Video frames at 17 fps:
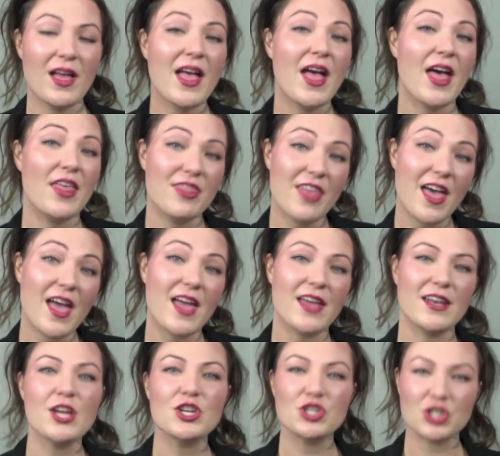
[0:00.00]
and
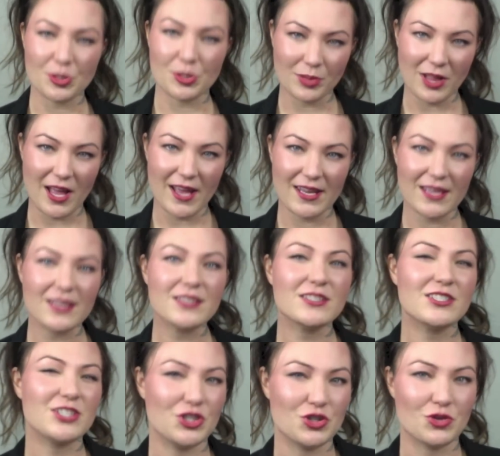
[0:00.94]
then she applied it
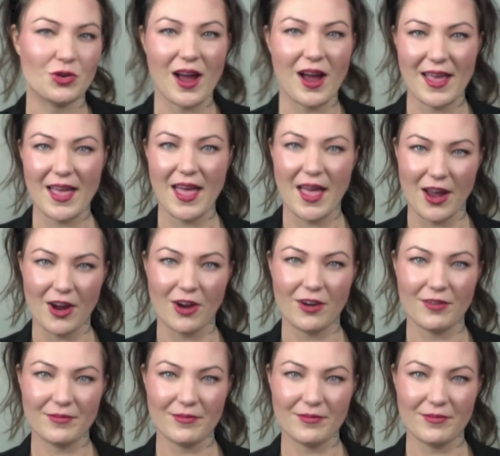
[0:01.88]
to dry hair.